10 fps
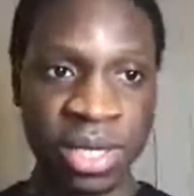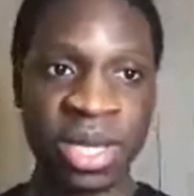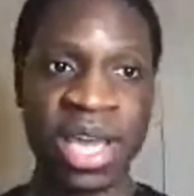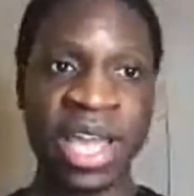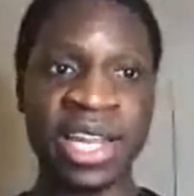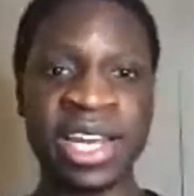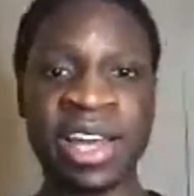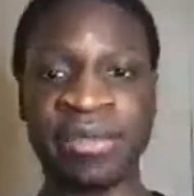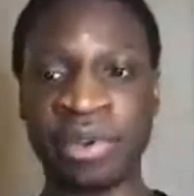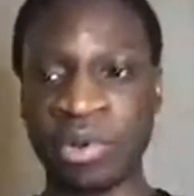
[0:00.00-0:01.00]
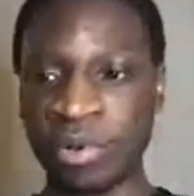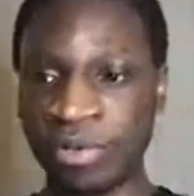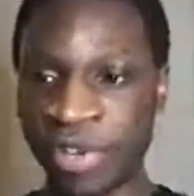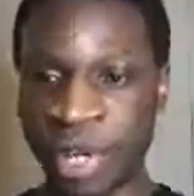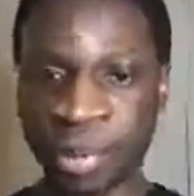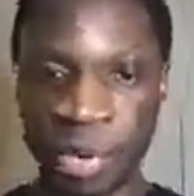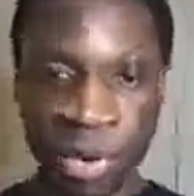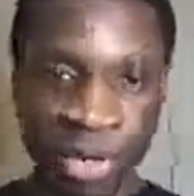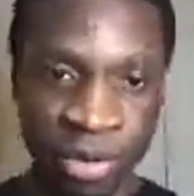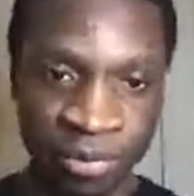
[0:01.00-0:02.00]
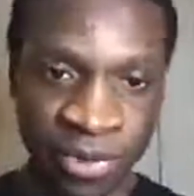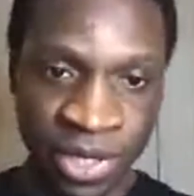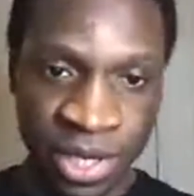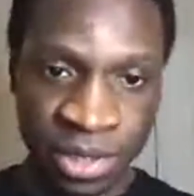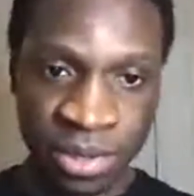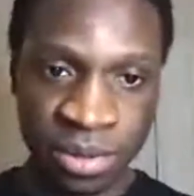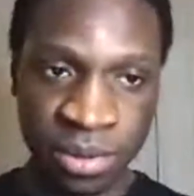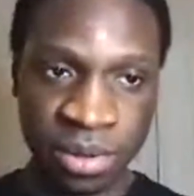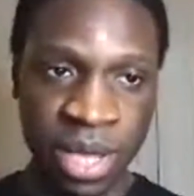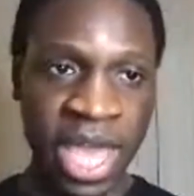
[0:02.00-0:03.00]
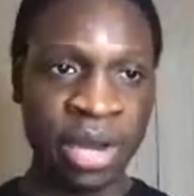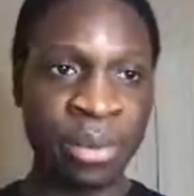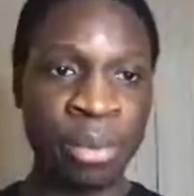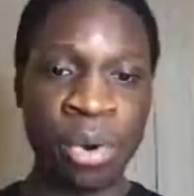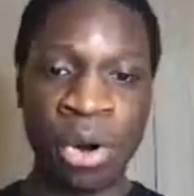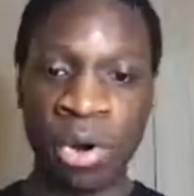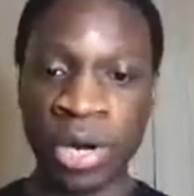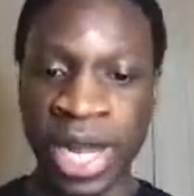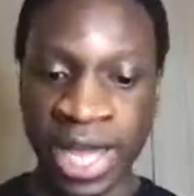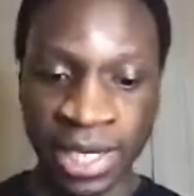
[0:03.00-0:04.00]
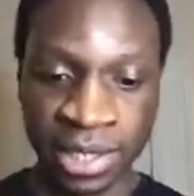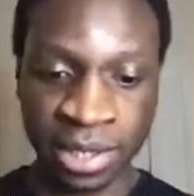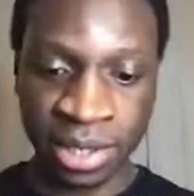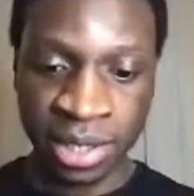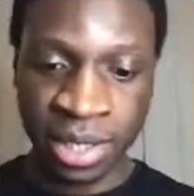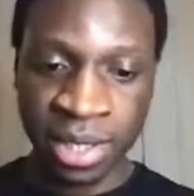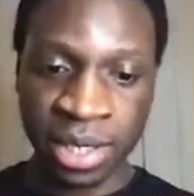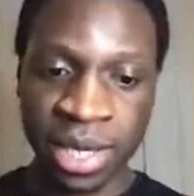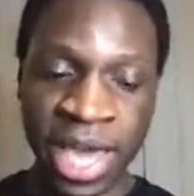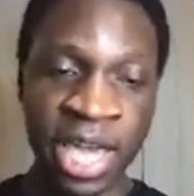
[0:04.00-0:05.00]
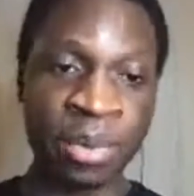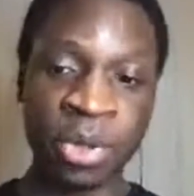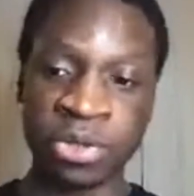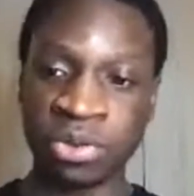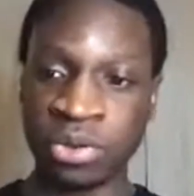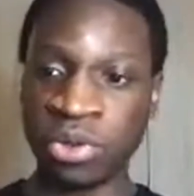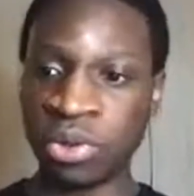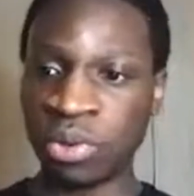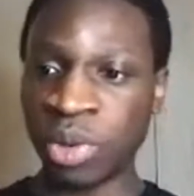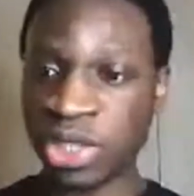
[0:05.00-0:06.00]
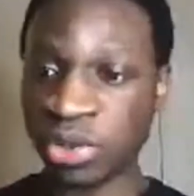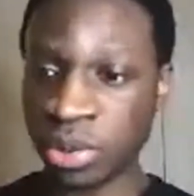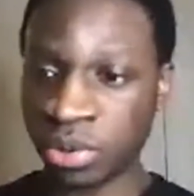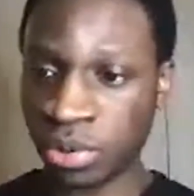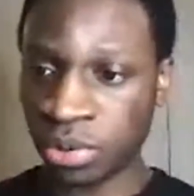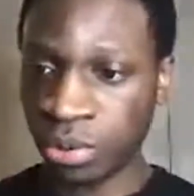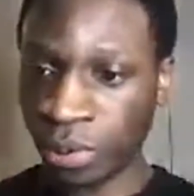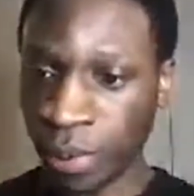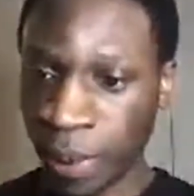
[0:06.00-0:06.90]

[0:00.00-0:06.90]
And then after you feel more confident and more like able to do what you want to do.